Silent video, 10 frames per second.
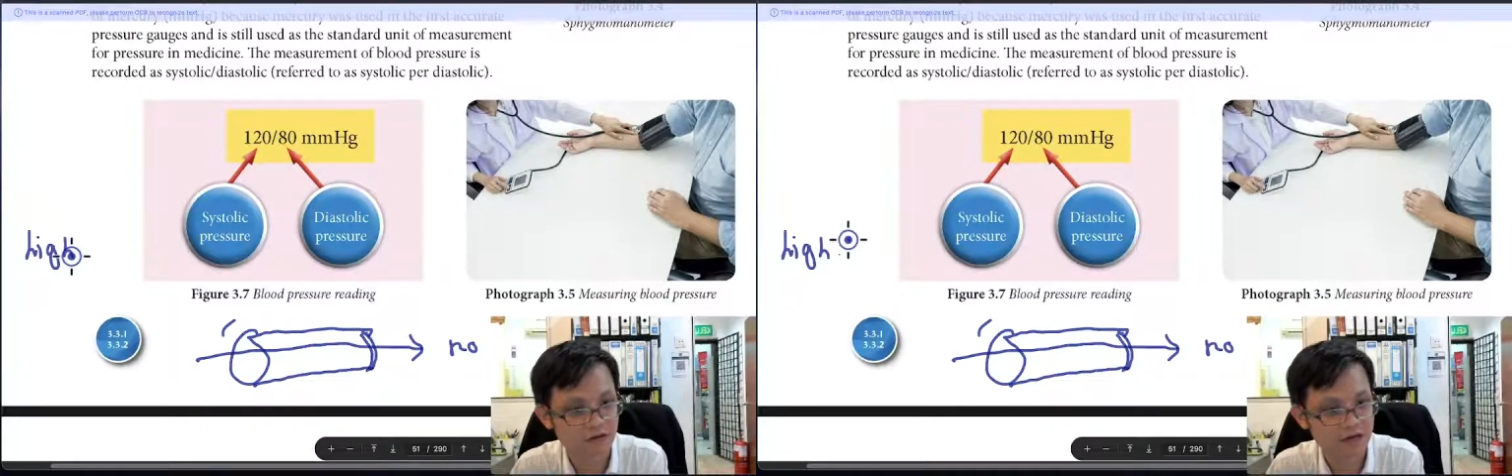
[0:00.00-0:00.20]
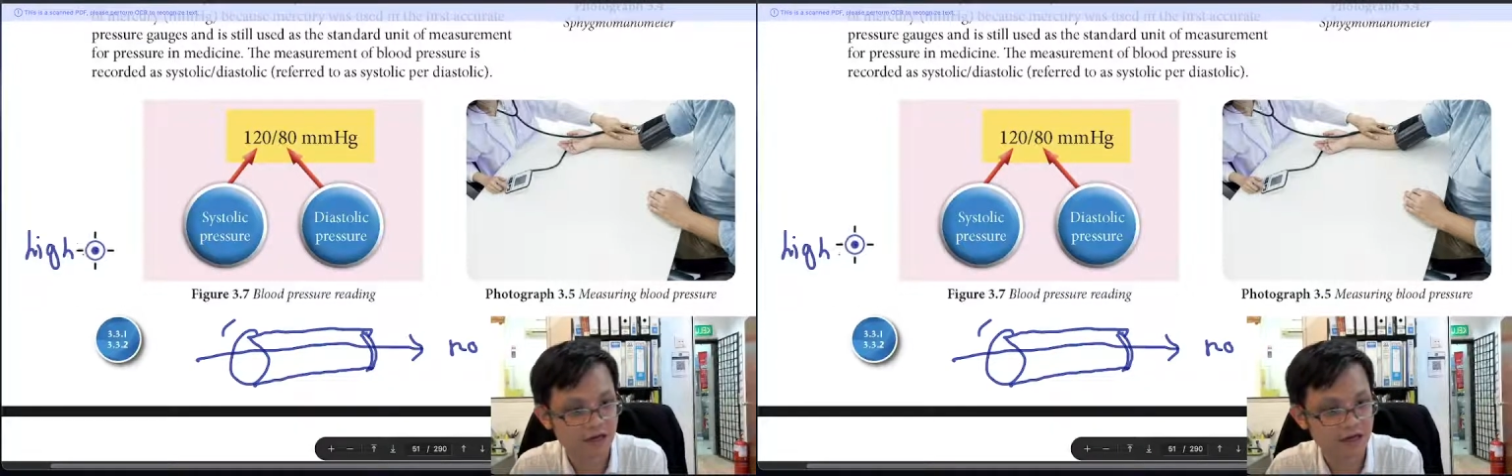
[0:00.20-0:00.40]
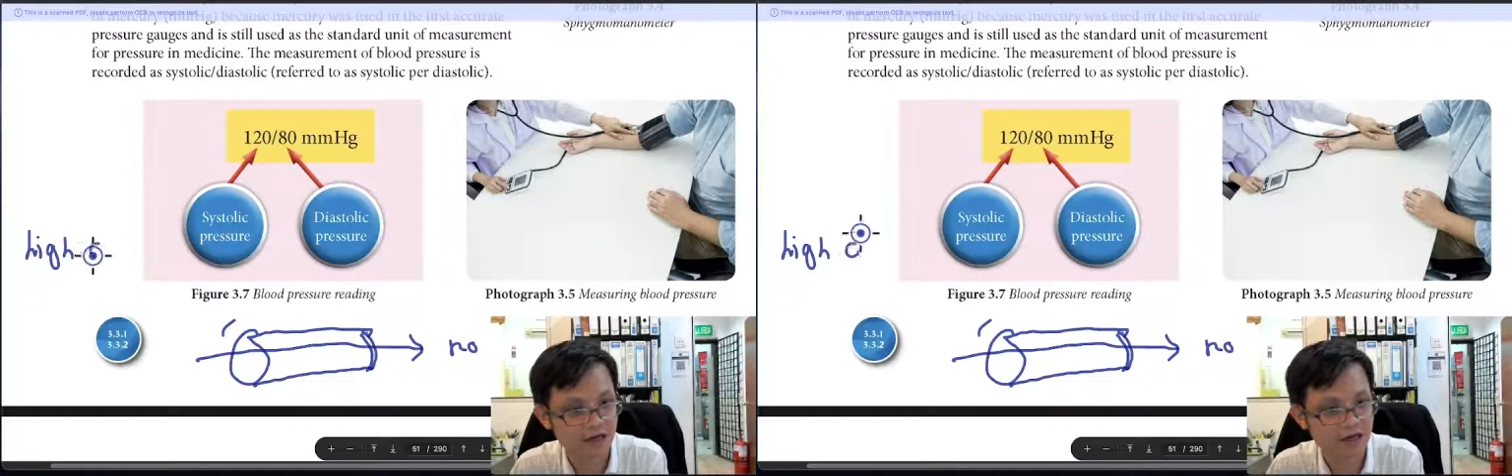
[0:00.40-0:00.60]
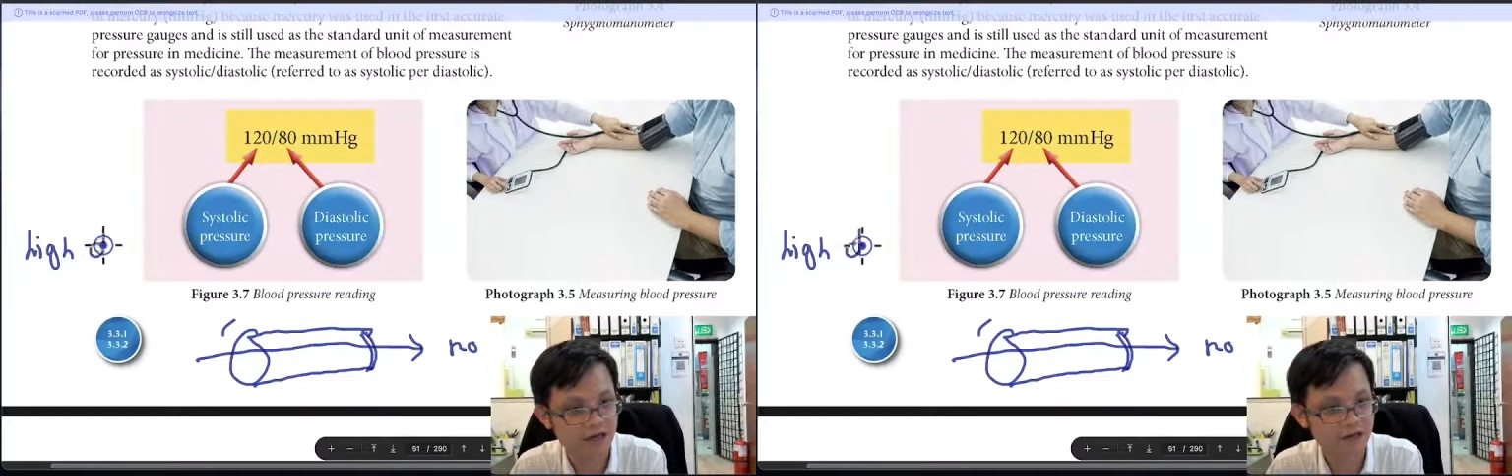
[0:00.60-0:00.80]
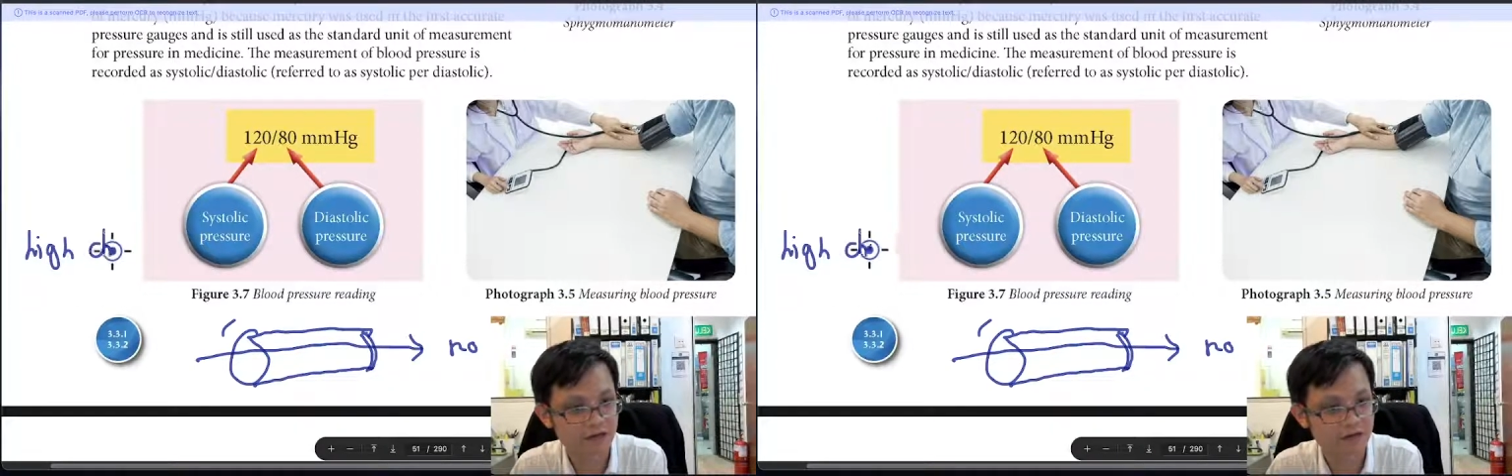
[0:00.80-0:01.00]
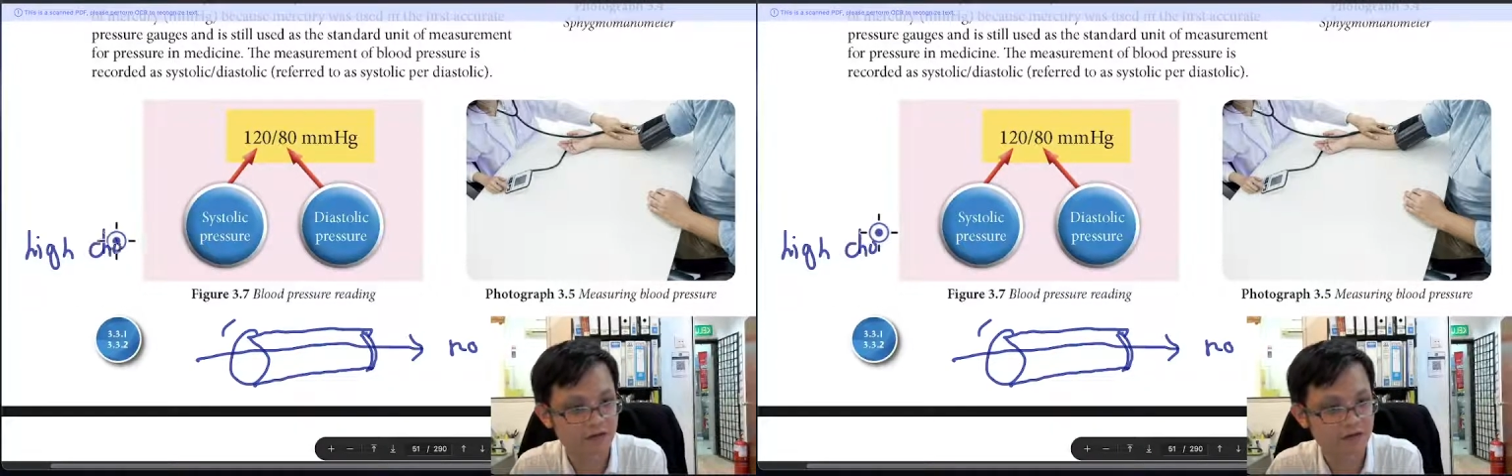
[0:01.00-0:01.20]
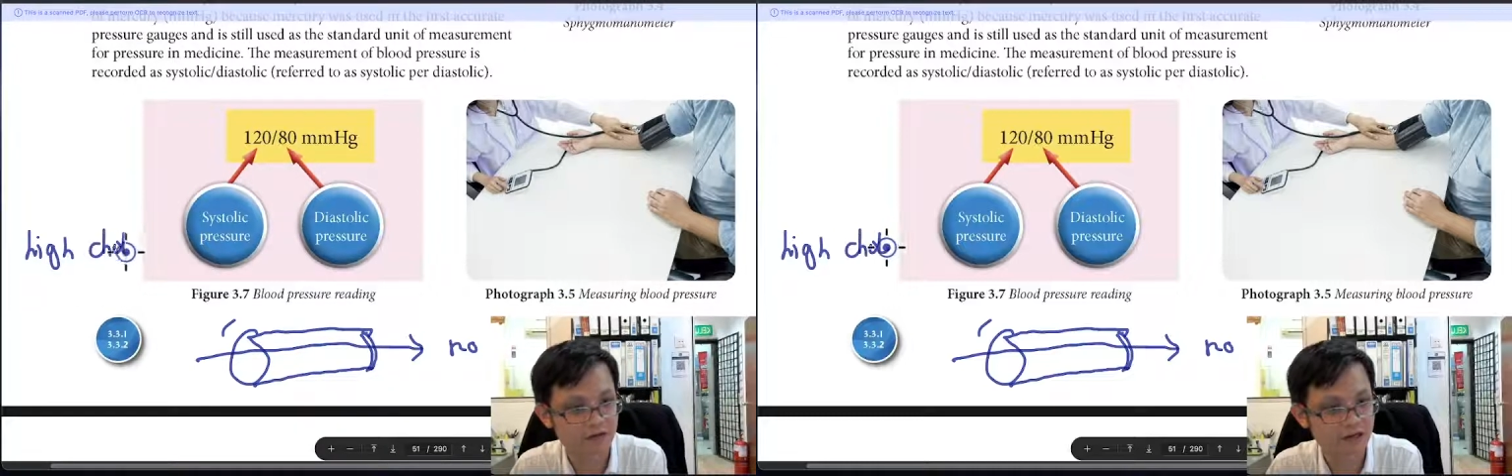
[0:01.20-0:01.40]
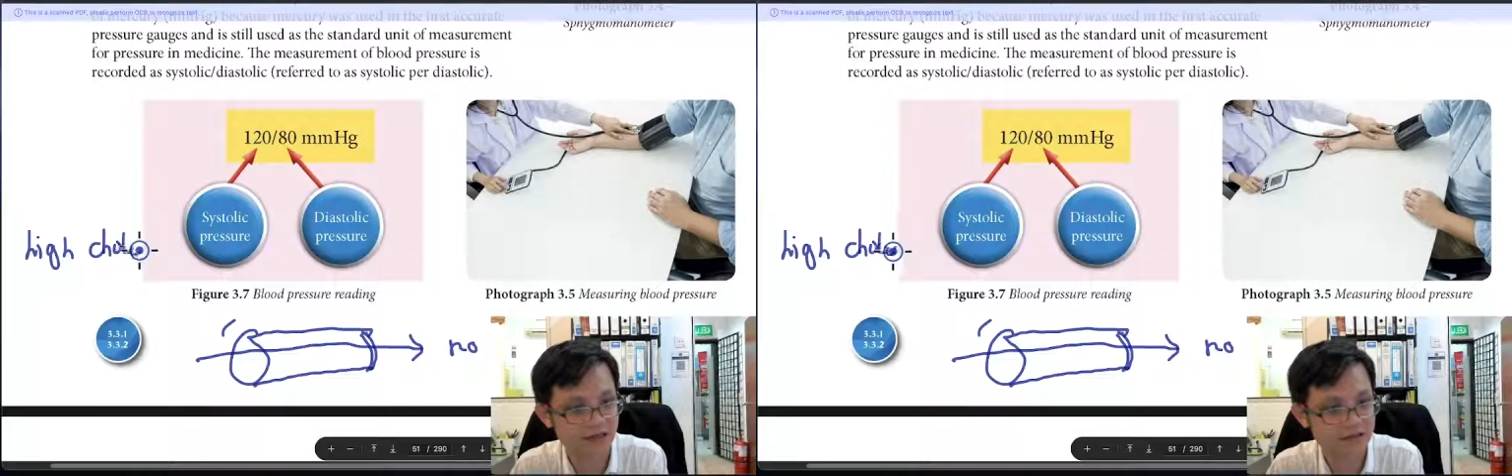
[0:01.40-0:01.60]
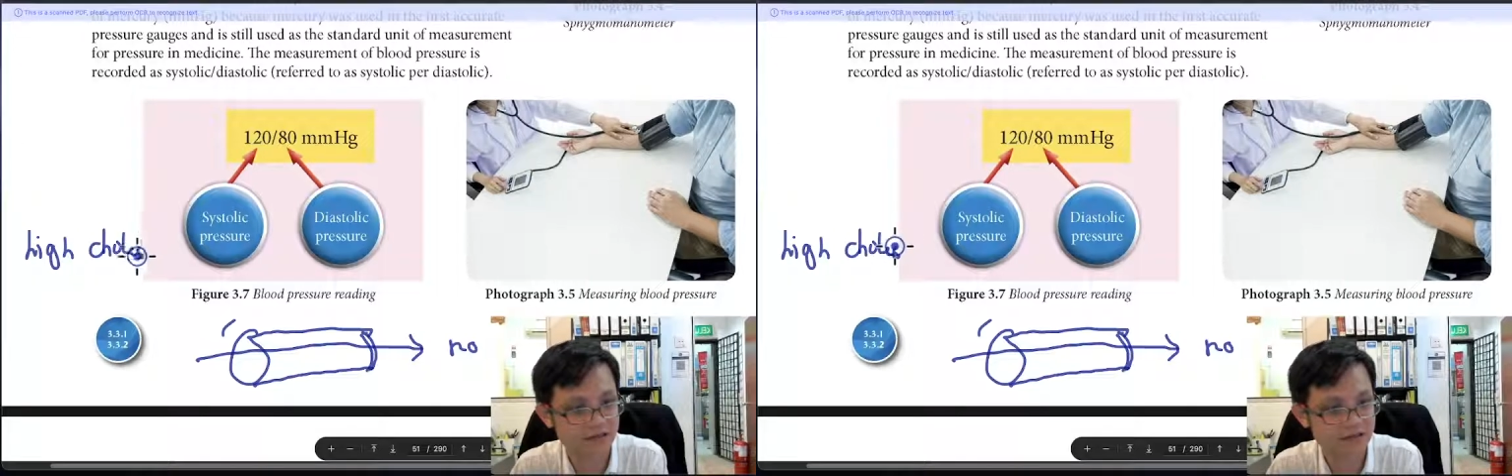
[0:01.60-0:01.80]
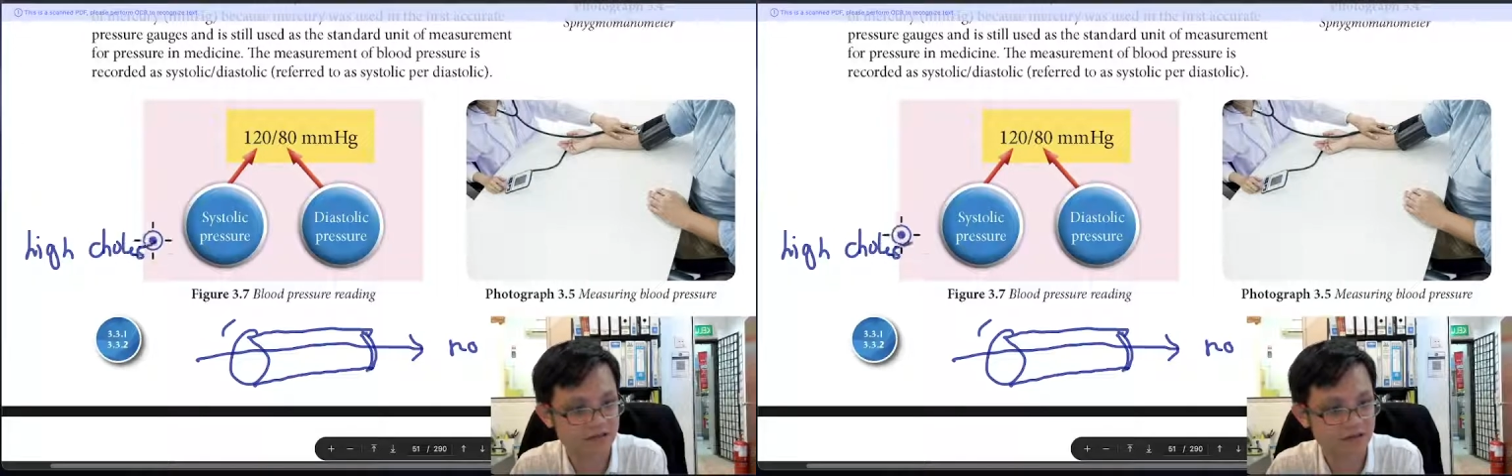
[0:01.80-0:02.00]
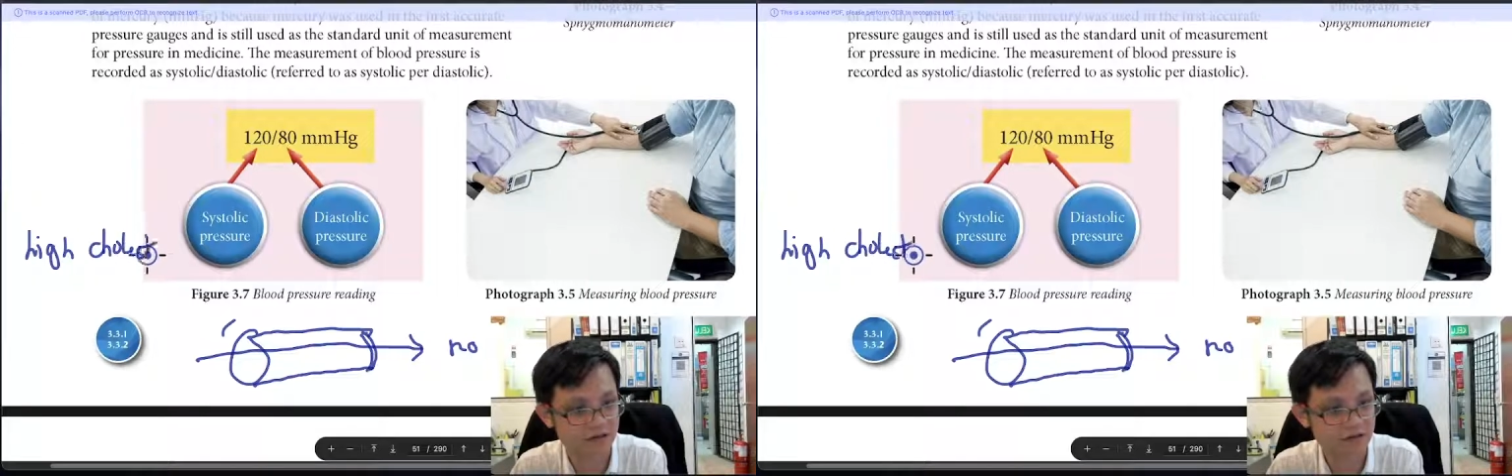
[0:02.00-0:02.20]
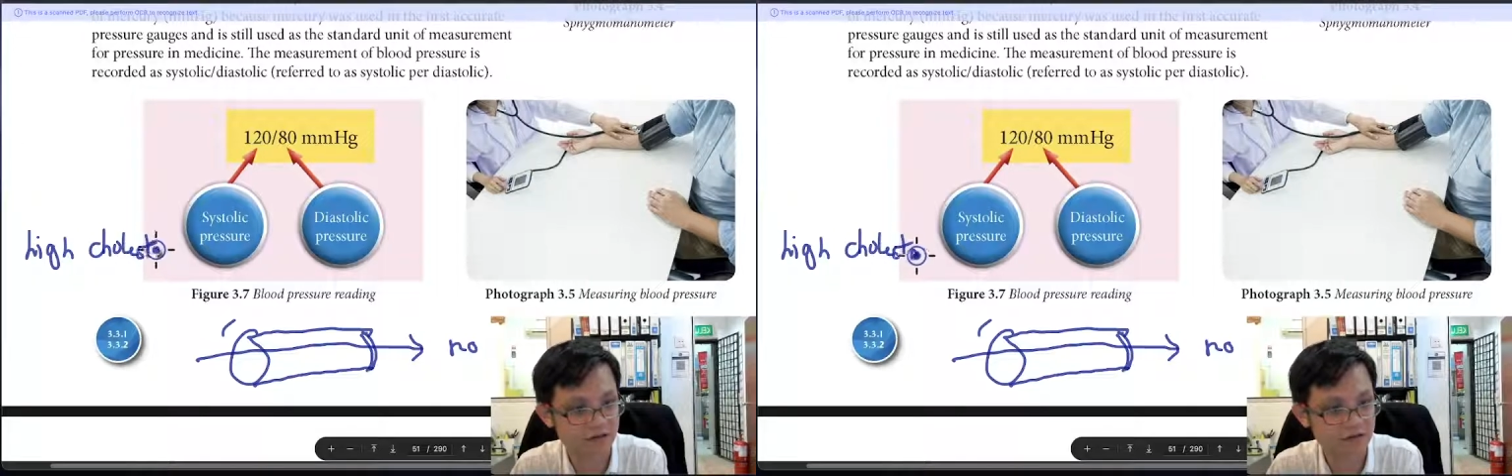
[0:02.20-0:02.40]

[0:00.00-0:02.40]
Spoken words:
High cholesterol.